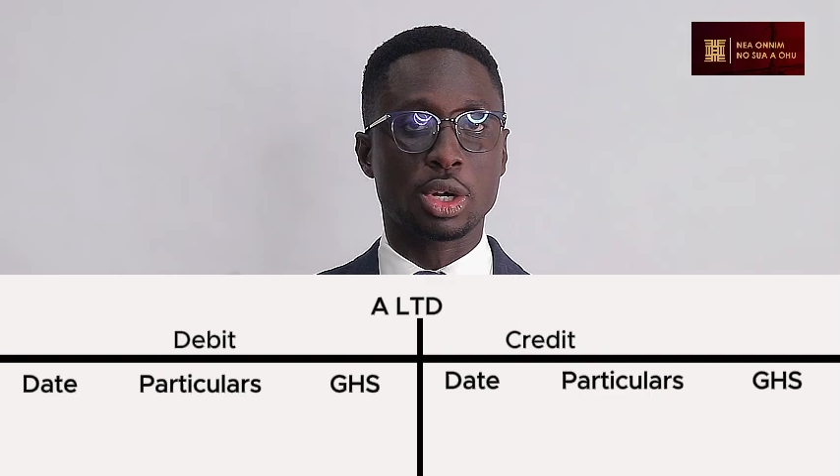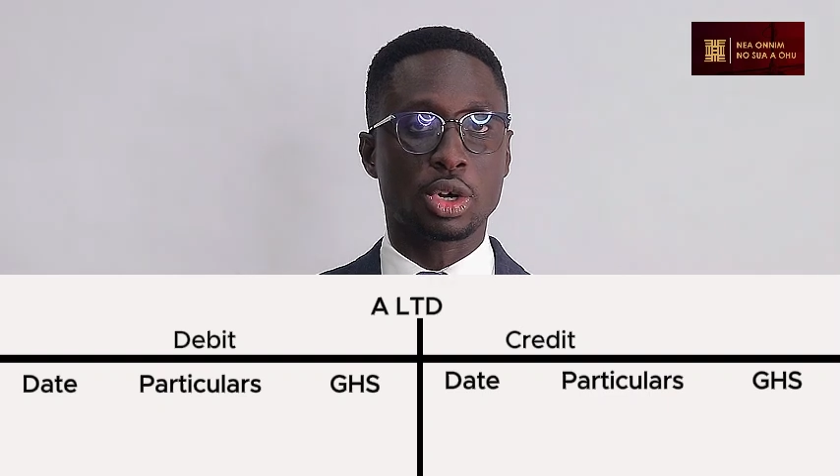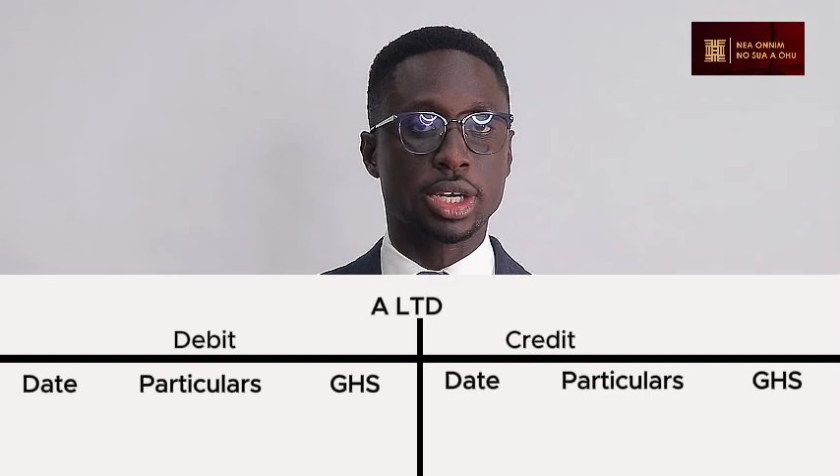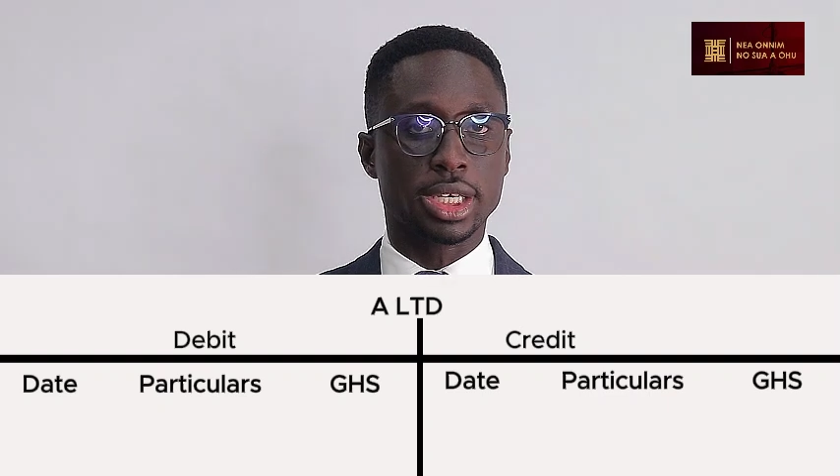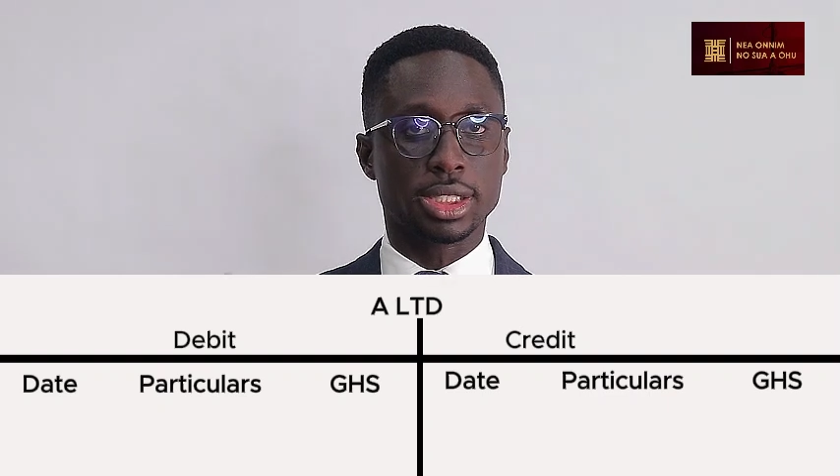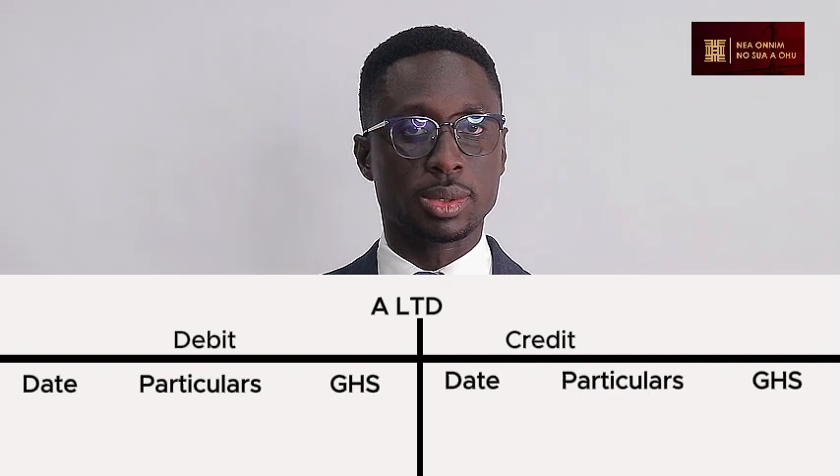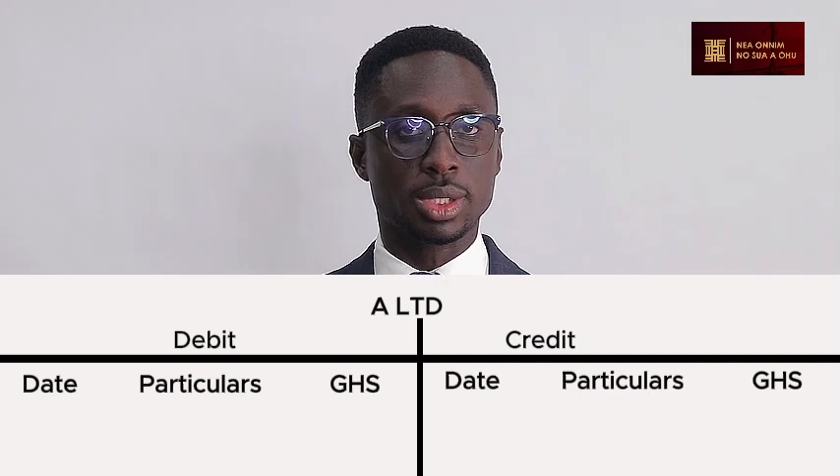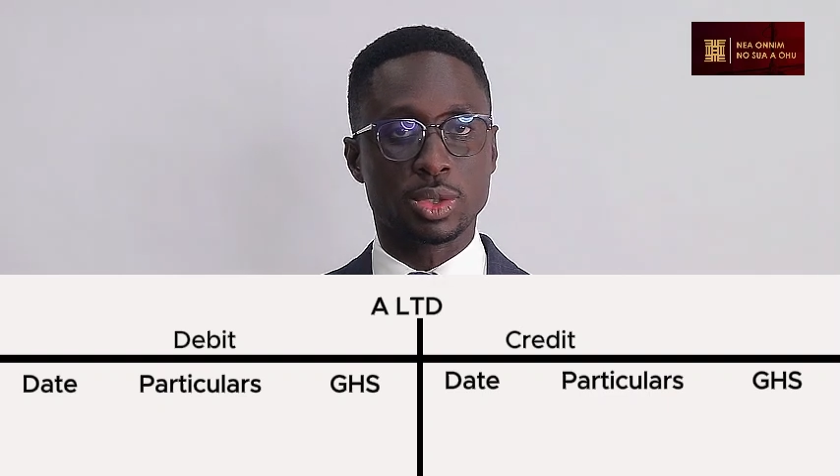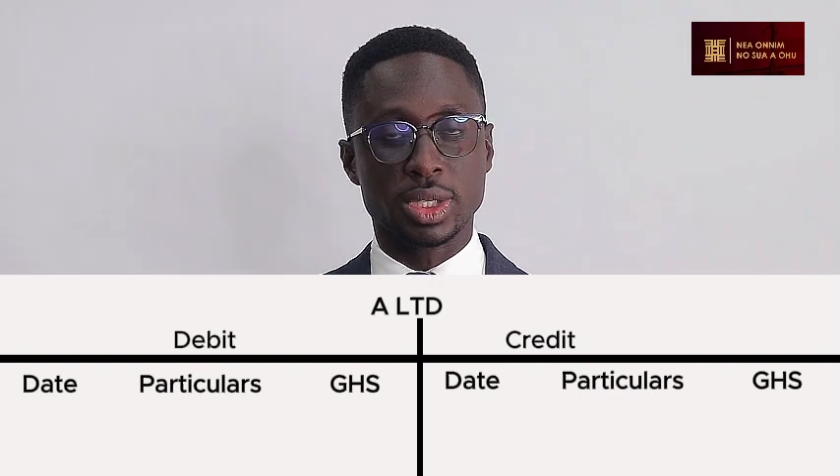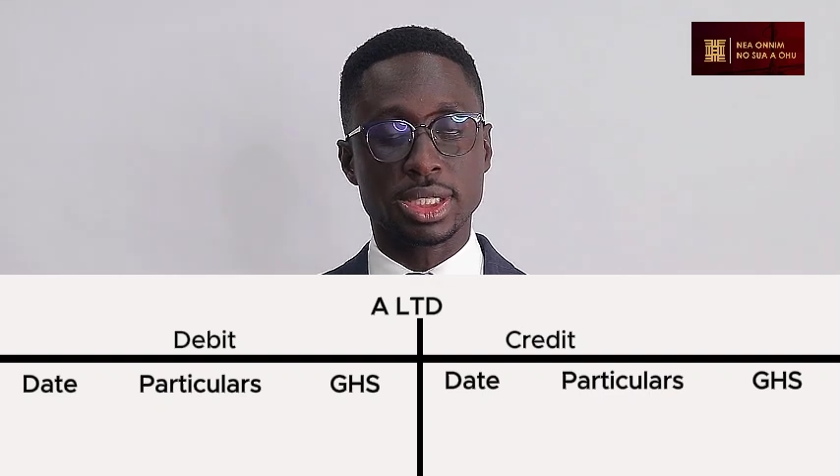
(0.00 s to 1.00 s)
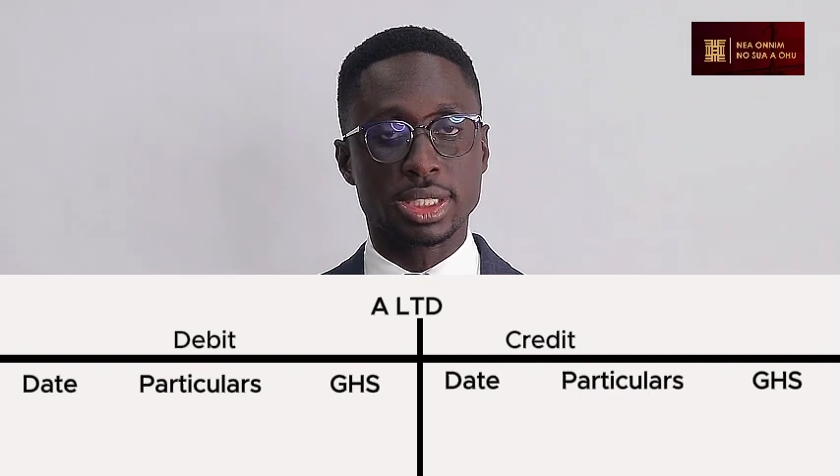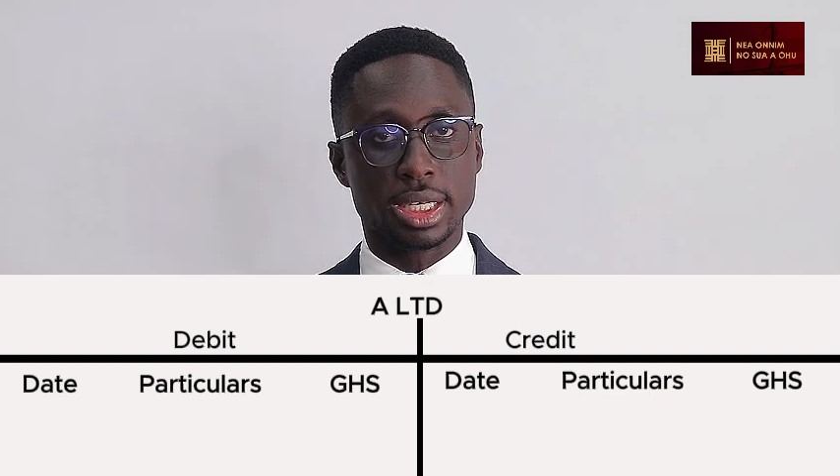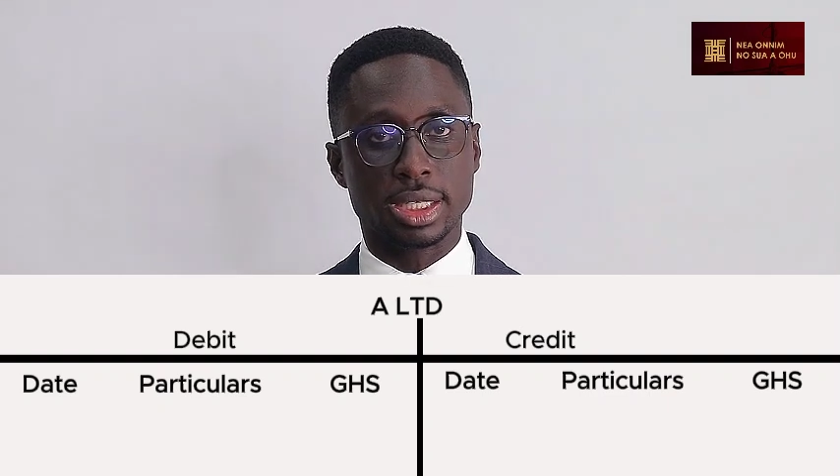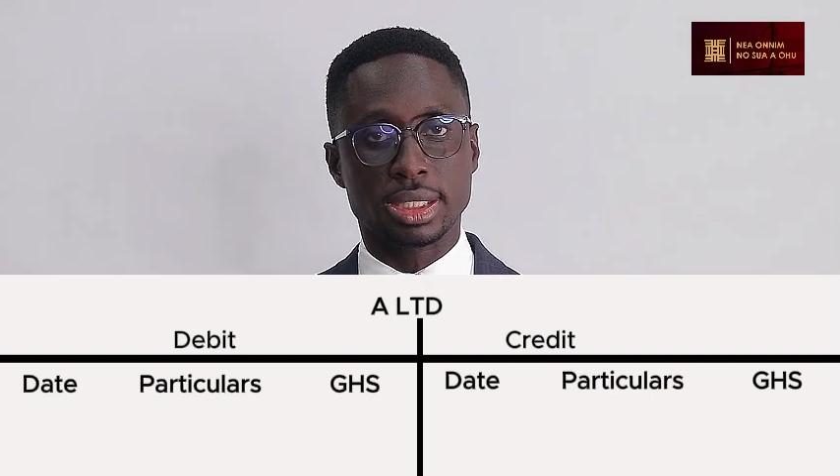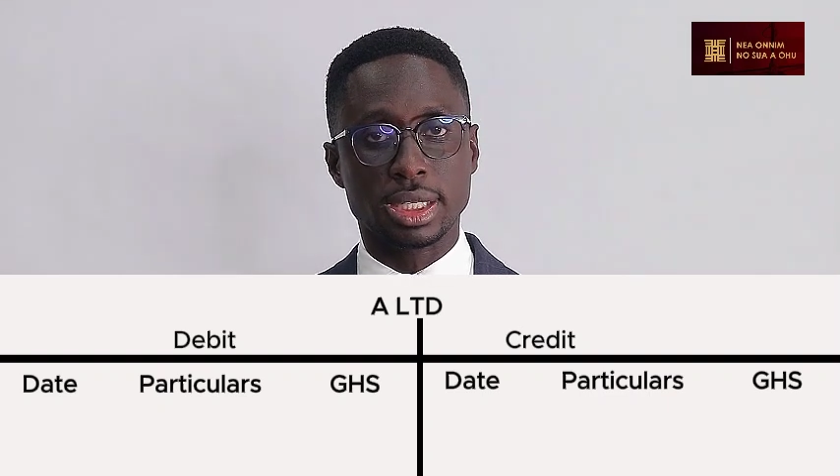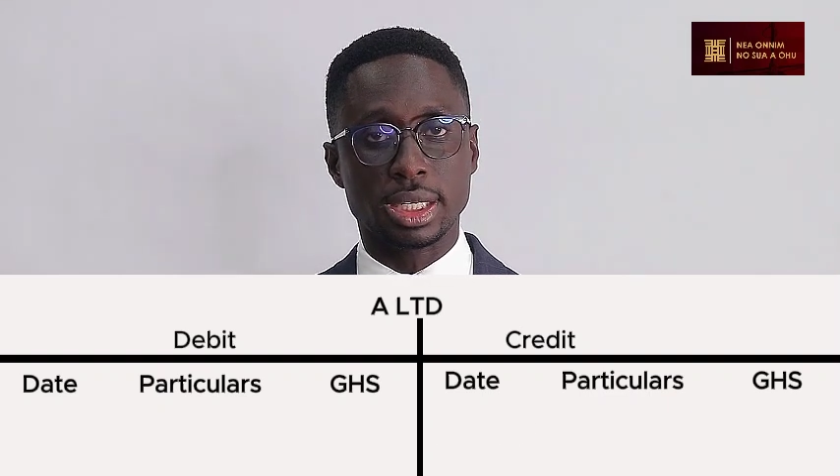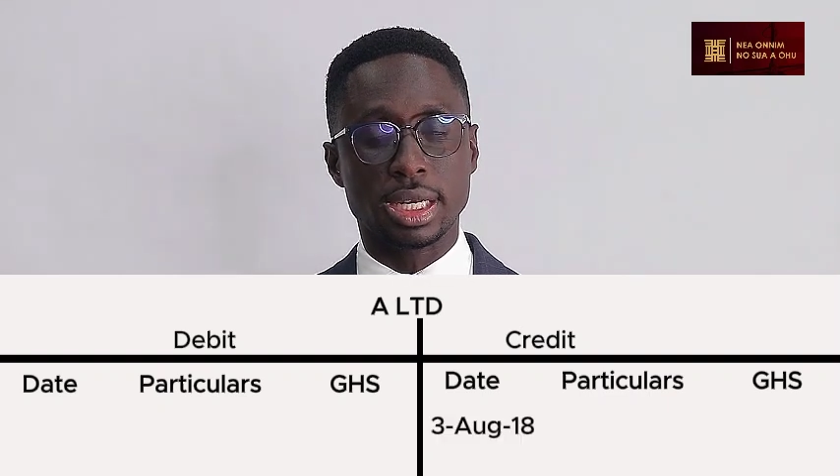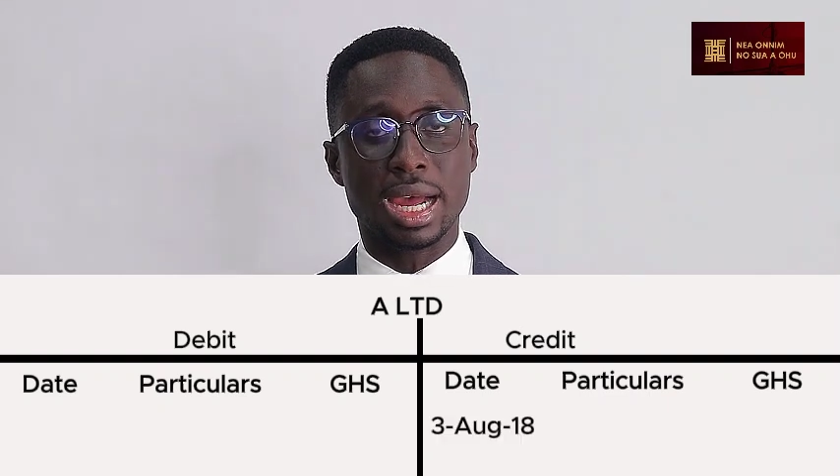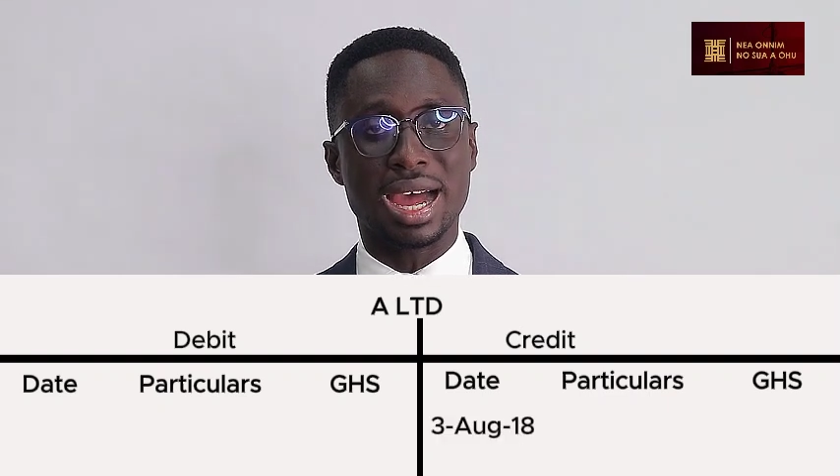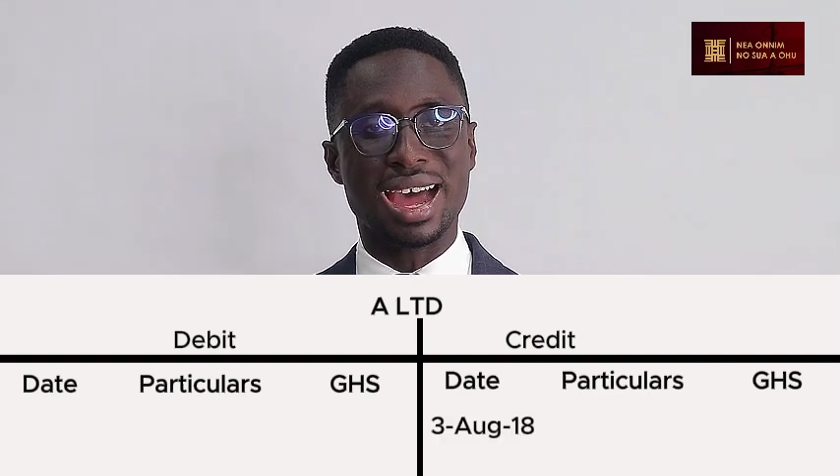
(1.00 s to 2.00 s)
August 3,
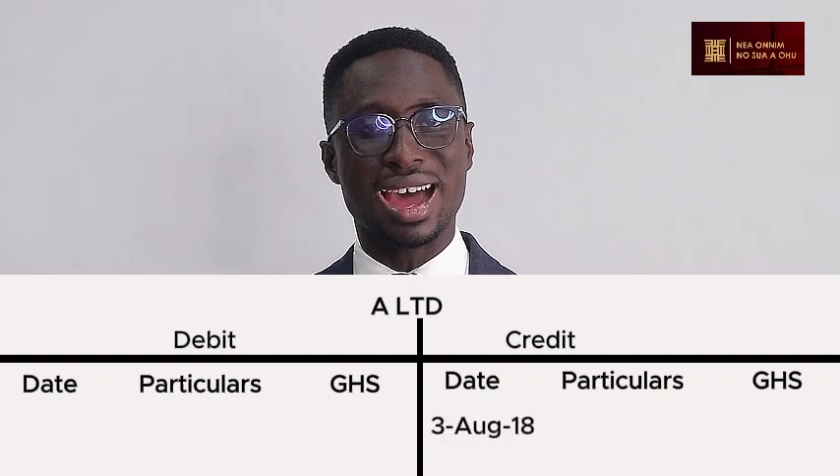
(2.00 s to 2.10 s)
2018,